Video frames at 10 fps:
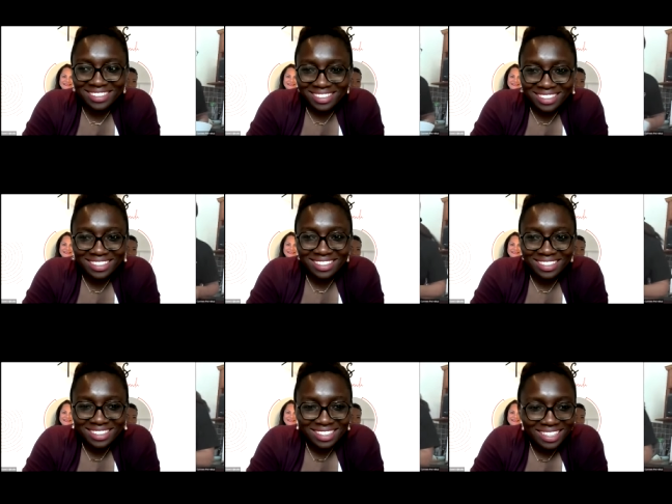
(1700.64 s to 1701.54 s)

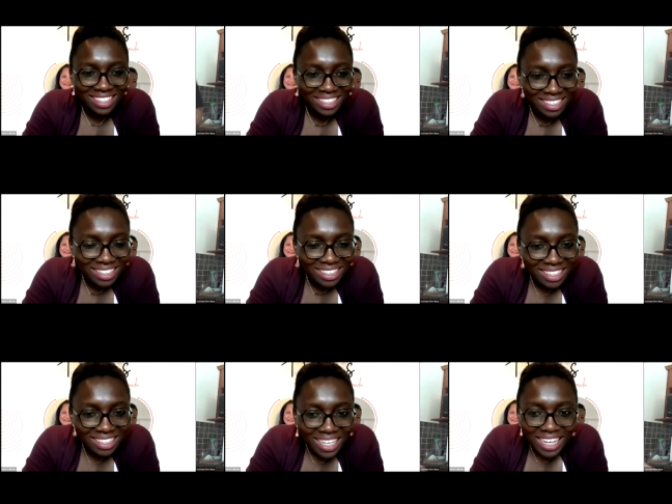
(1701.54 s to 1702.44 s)

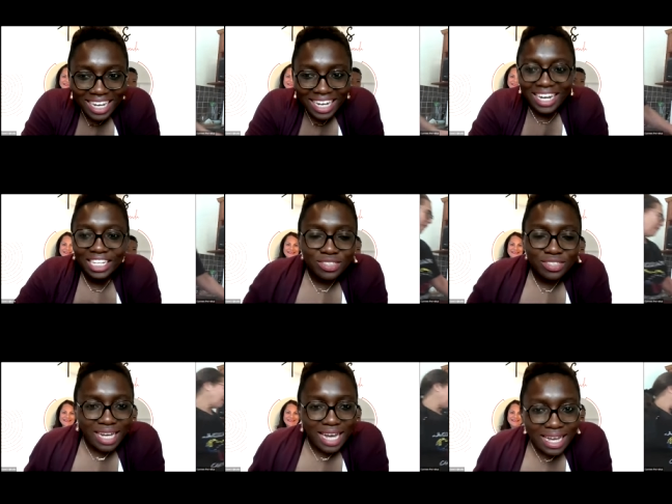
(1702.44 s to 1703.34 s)
Yeah. I
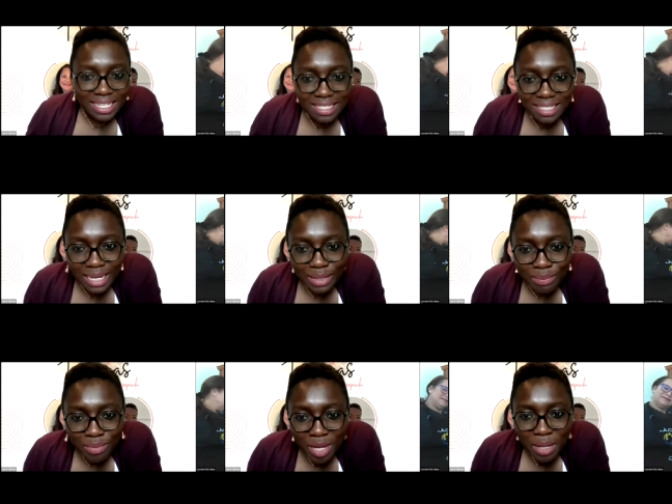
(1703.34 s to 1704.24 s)
should ask,
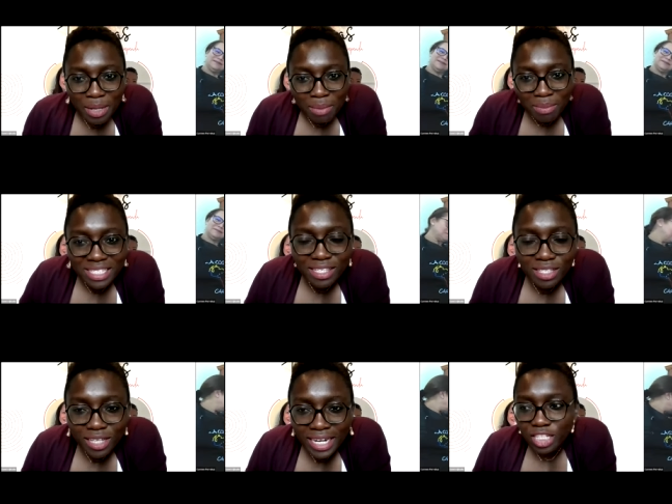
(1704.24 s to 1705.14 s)
um, Mrs.
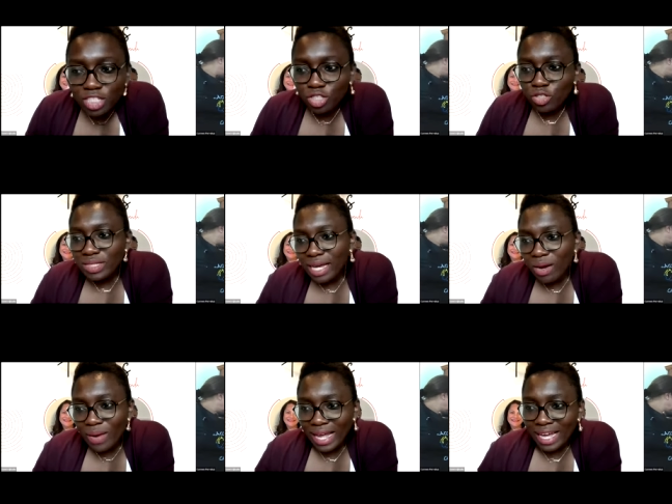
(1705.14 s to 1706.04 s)
Sunny, do you
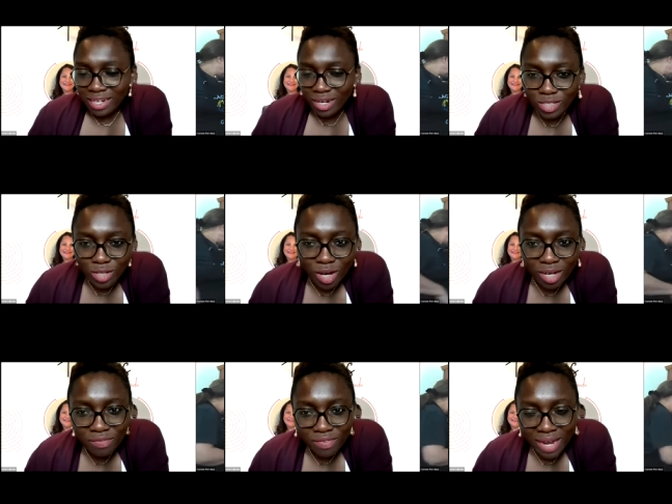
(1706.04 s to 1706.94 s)
sell
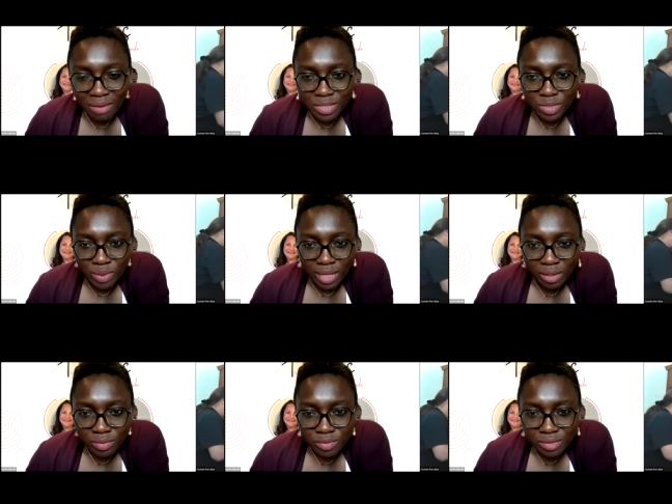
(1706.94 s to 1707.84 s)
uh, flour as
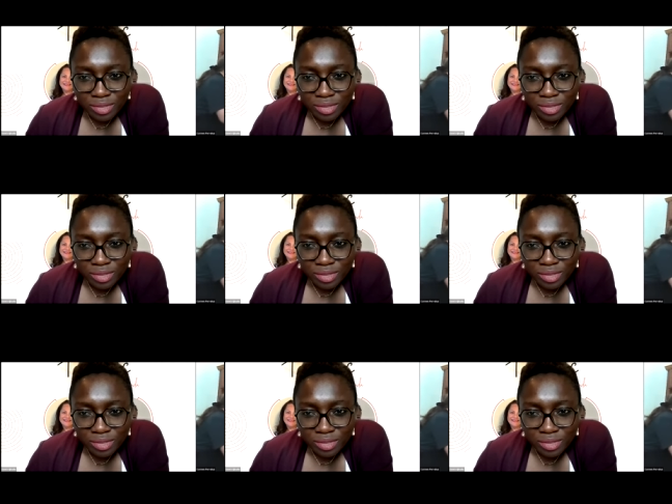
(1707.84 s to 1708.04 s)
well?